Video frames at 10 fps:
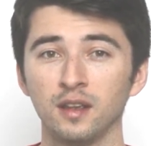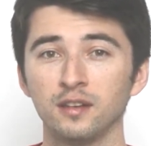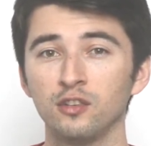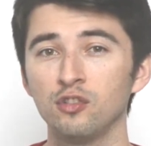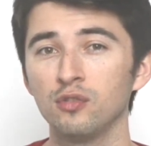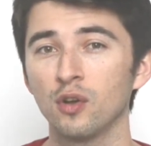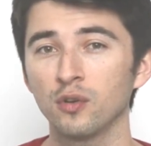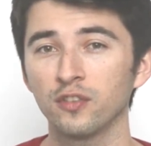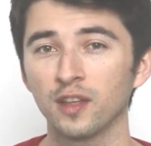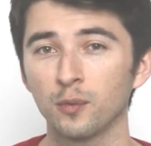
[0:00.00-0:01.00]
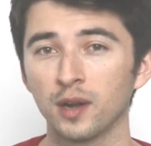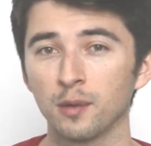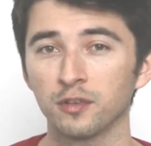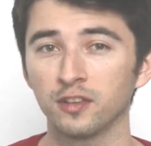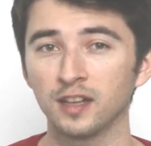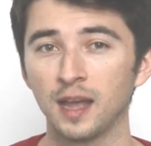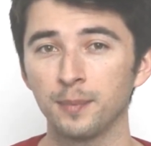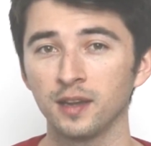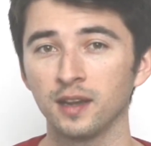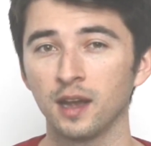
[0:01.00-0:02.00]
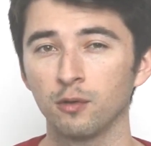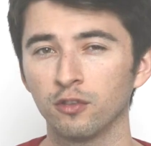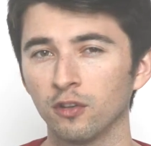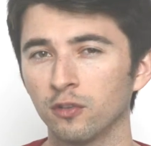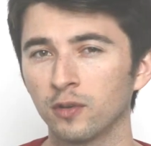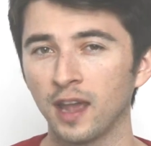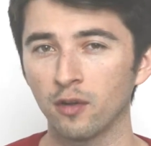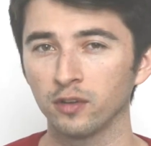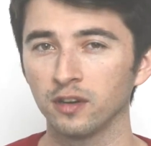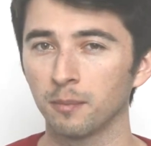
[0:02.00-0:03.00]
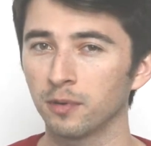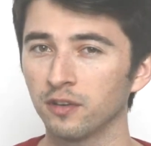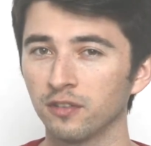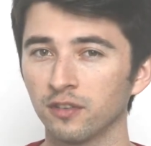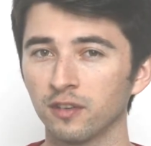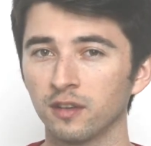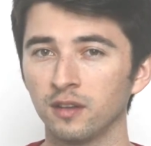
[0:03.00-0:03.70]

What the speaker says: Did you notice that when I was clapping, I was also counting numbers?